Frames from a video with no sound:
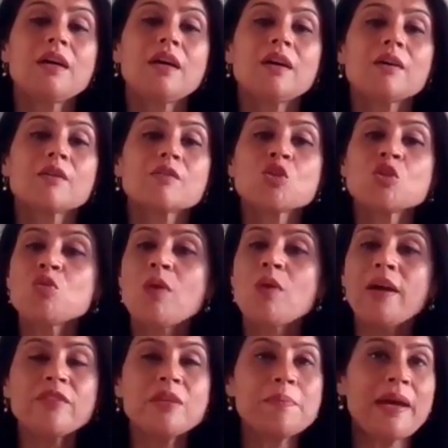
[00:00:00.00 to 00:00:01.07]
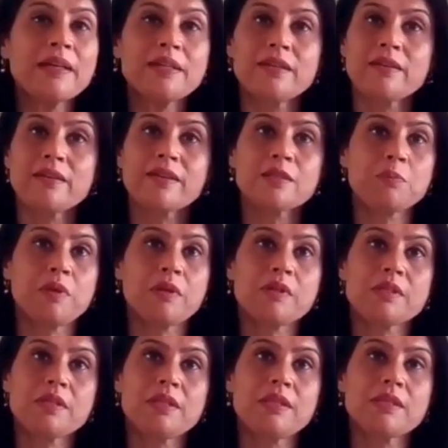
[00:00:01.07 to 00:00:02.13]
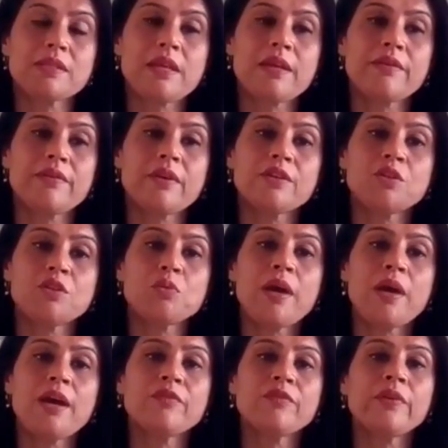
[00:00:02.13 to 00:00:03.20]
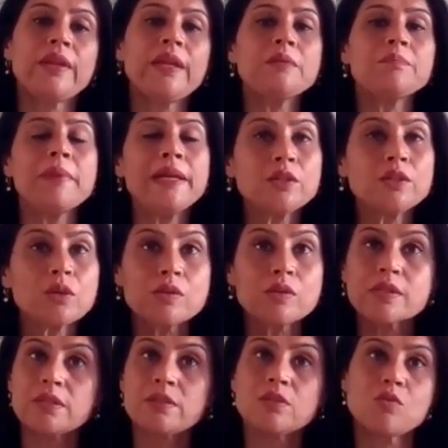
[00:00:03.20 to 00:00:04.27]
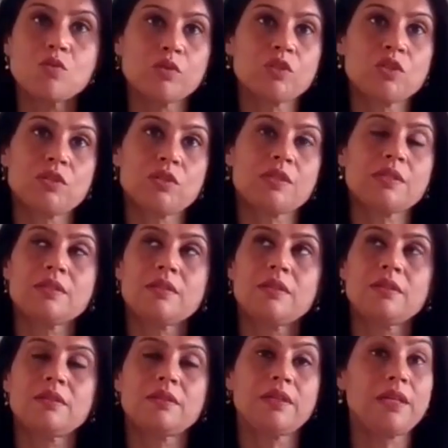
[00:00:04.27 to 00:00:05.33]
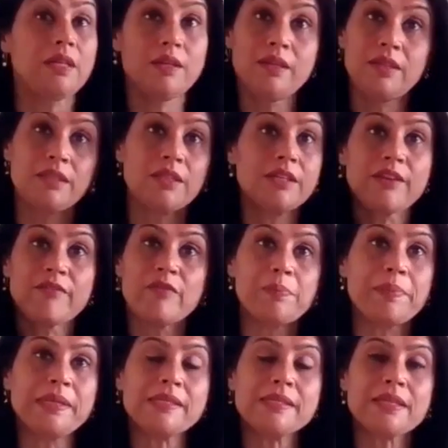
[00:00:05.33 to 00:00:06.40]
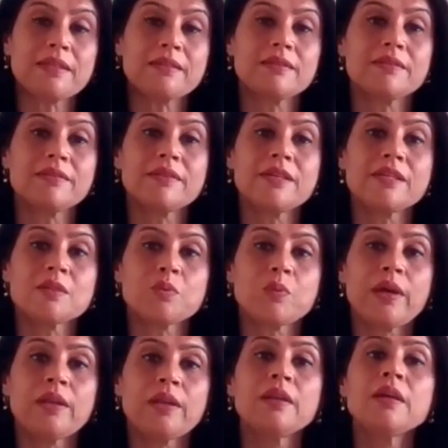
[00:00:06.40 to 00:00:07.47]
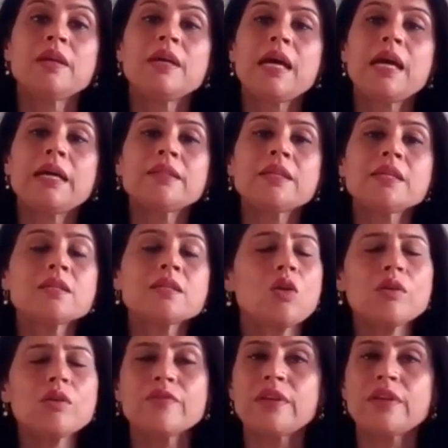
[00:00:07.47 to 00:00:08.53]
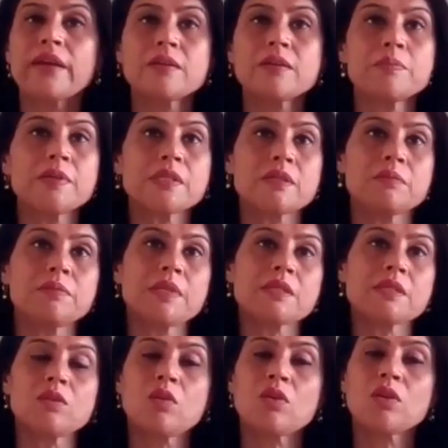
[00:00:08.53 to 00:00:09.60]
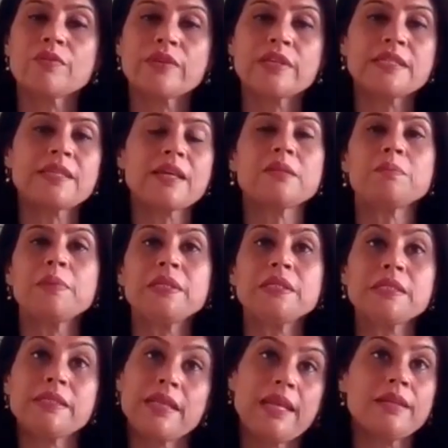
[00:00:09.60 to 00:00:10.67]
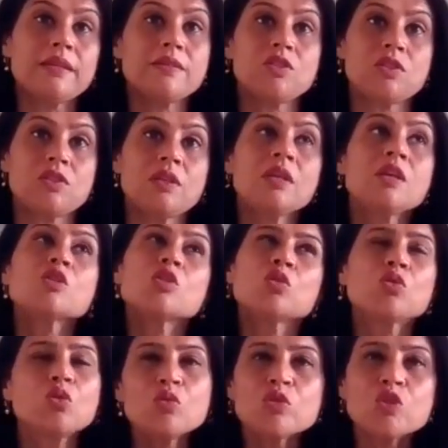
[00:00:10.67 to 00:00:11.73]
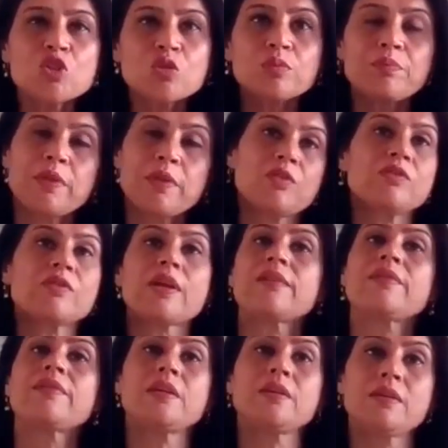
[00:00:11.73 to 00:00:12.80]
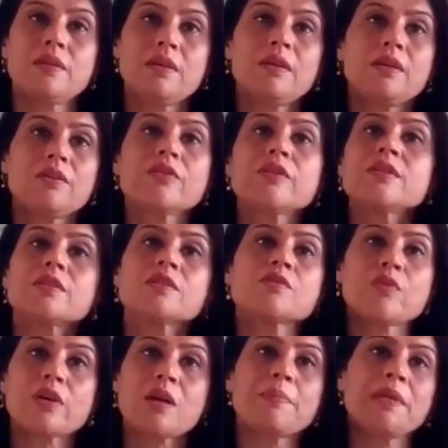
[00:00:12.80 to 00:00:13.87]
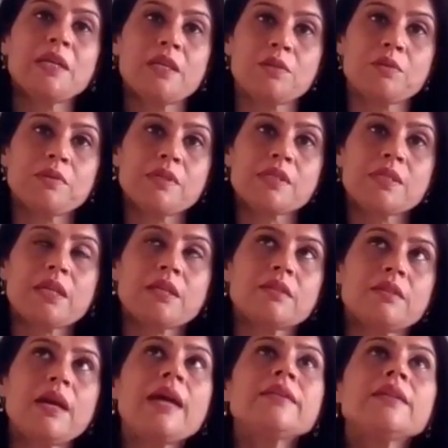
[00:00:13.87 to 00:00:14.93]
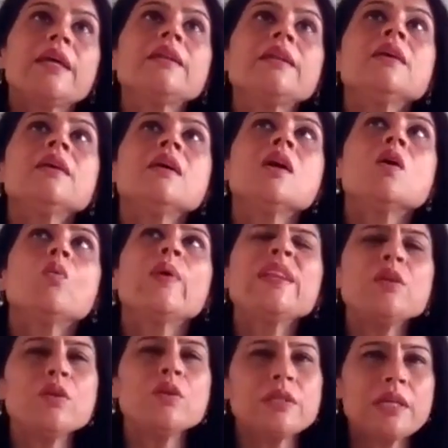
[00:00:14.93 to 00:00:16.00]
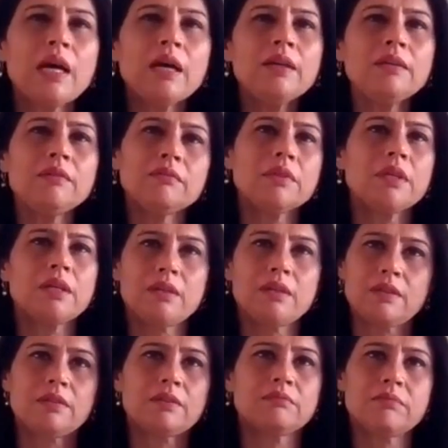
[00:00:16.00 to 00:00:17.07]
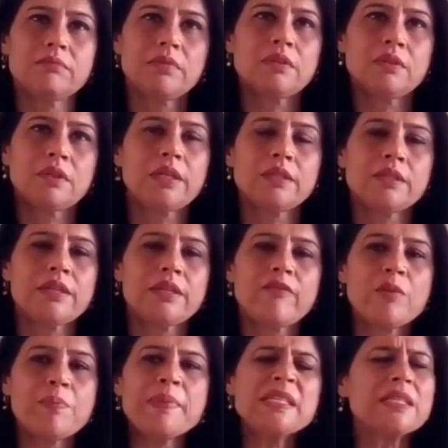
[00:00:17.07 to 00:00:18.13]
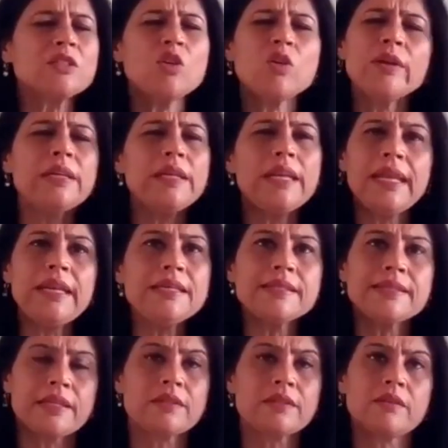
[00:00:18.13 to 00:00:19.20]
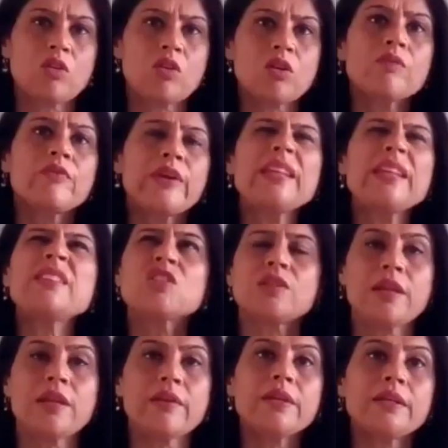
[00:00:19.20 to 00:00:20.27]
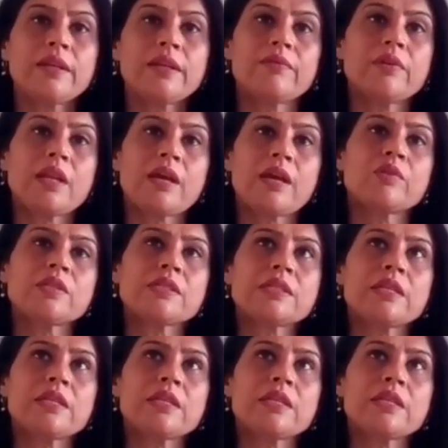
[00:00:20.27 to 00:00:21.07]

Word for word: Mm-hmm. Uh, so you have thematic experts in this area. You have great mentors and coaches uh, in the development sector as well. And there's a lot of dynamism. There's a lot of excitement and energy. So those should be a driving reasons for coming into the sector. And then when you're young uh, uh, in the development sector or in any sector on a very generic level, I would